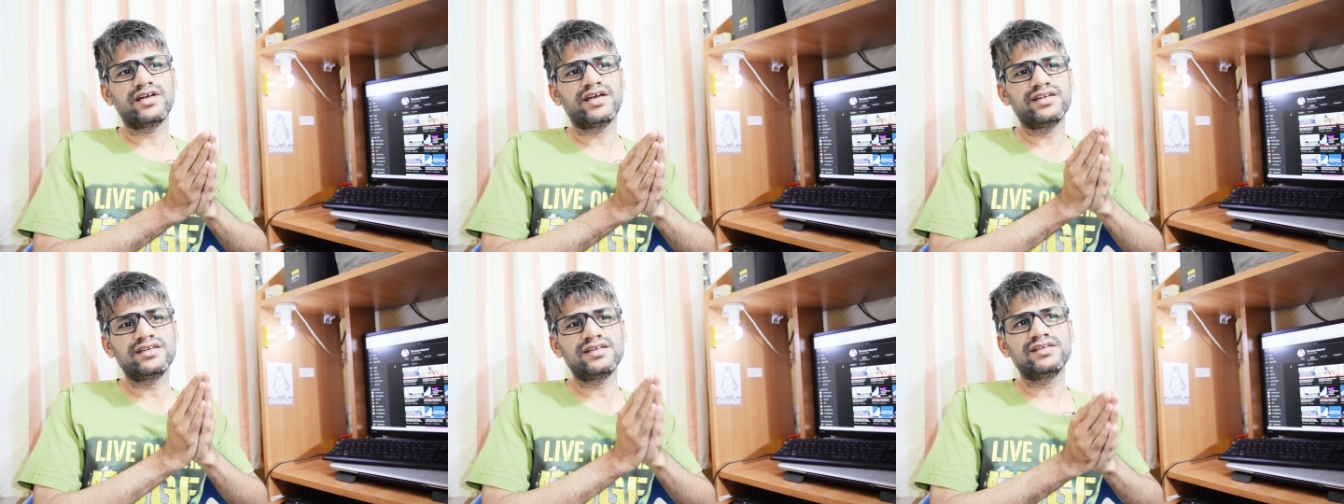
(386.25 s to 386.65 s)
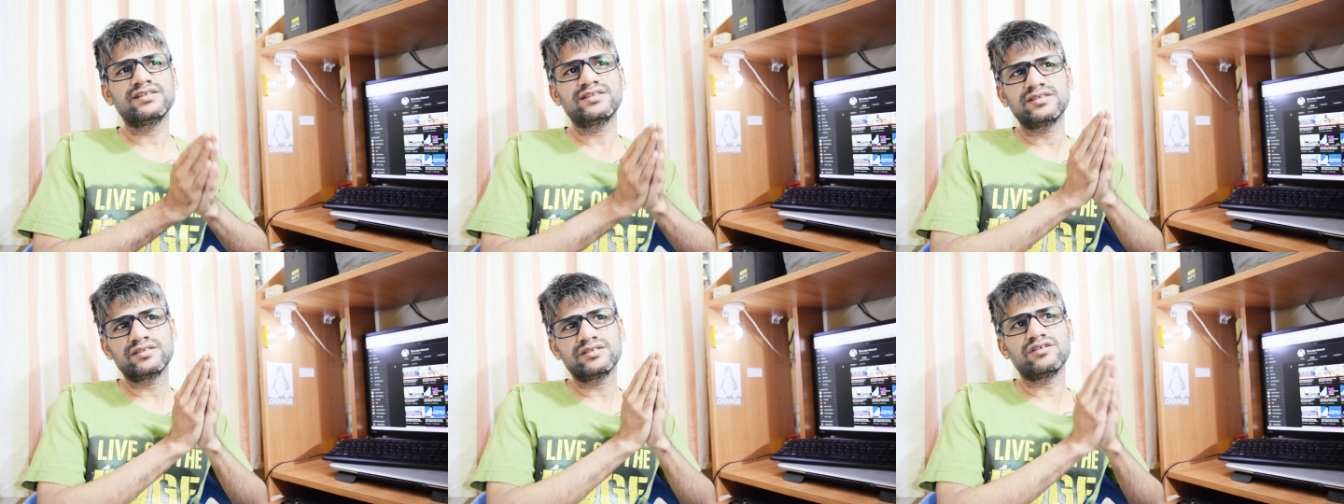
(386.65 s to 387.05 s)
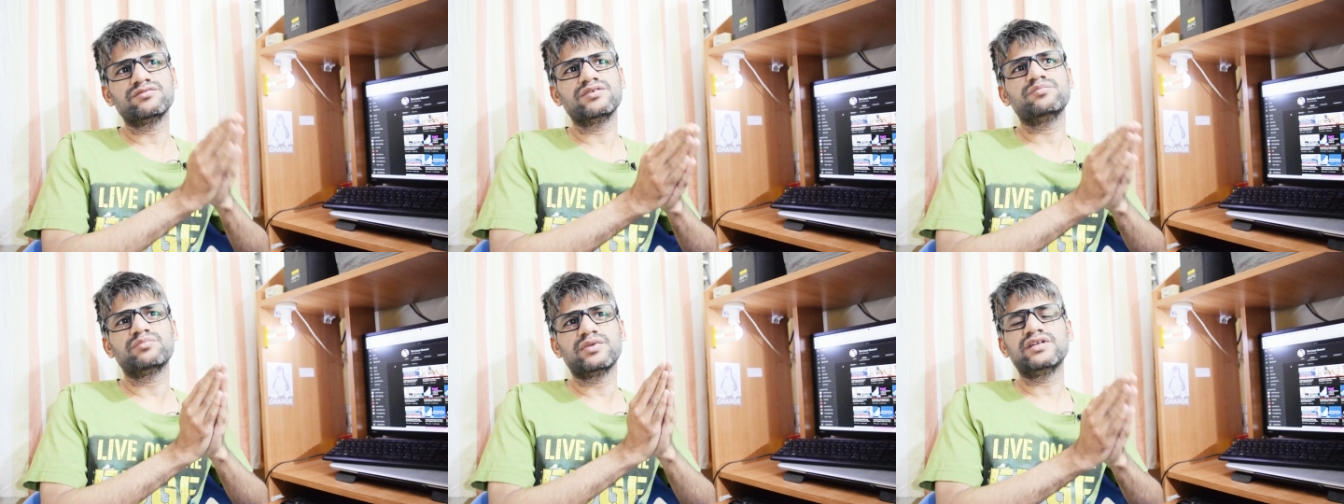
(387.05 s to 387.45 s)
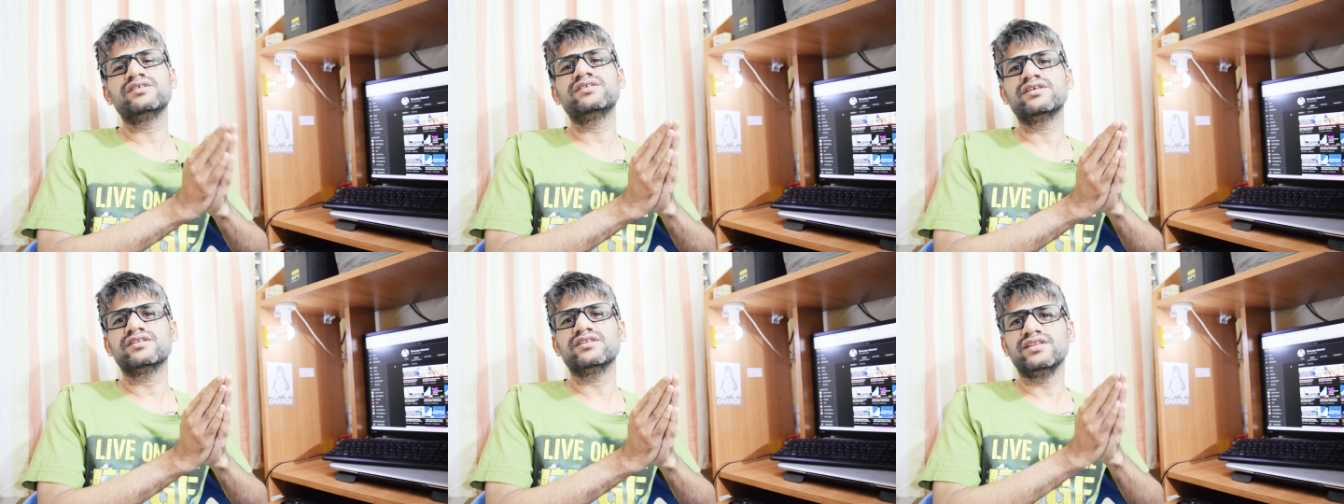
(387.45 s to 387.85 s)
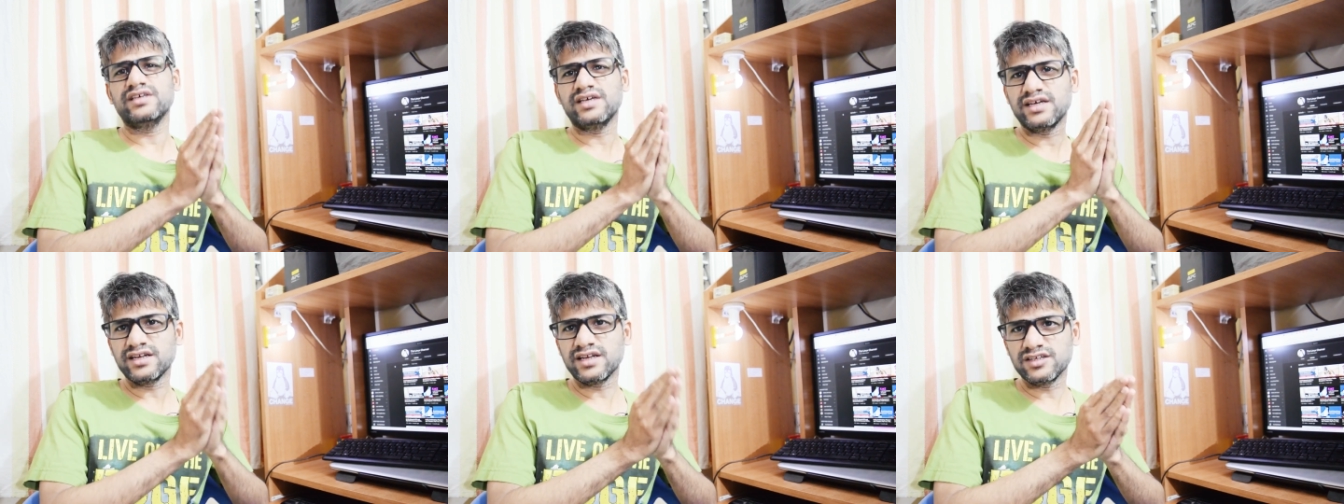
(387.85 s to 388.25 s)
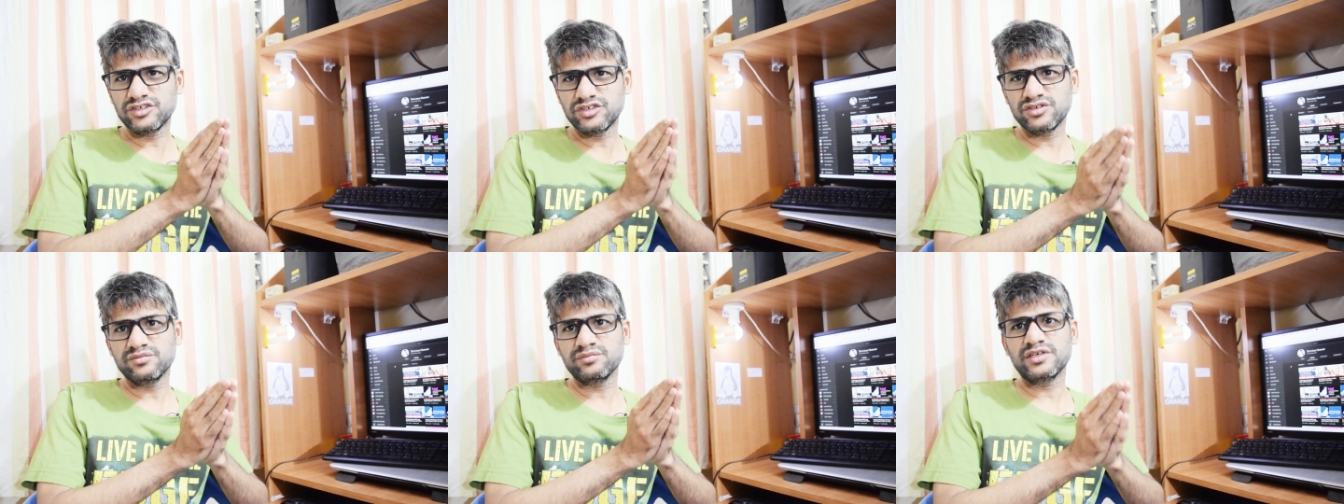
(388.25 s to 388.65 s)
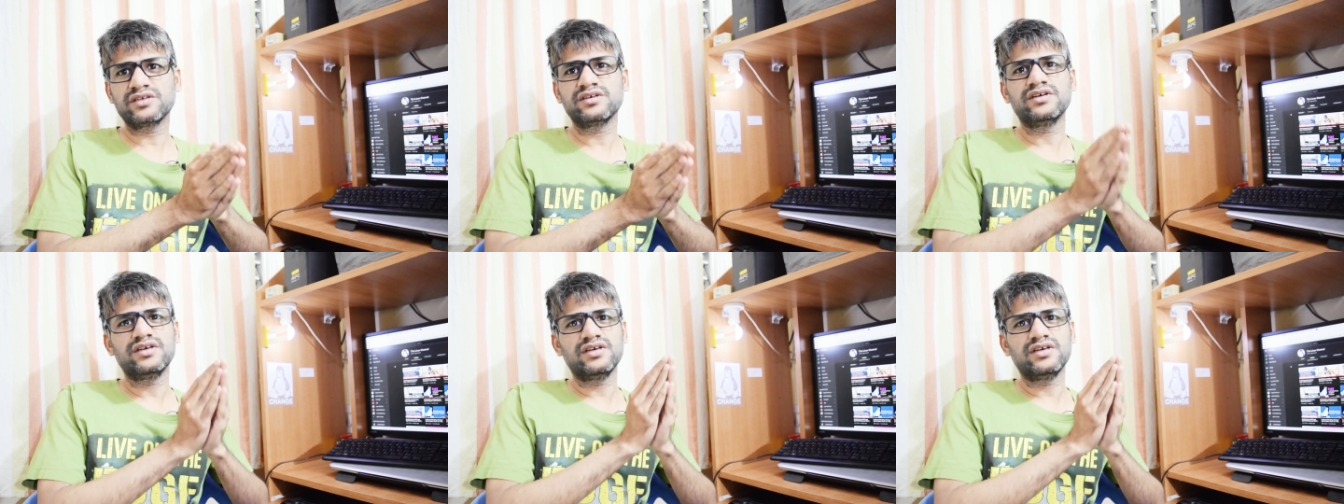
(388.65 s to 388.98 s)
analysis of a person. They are assuming,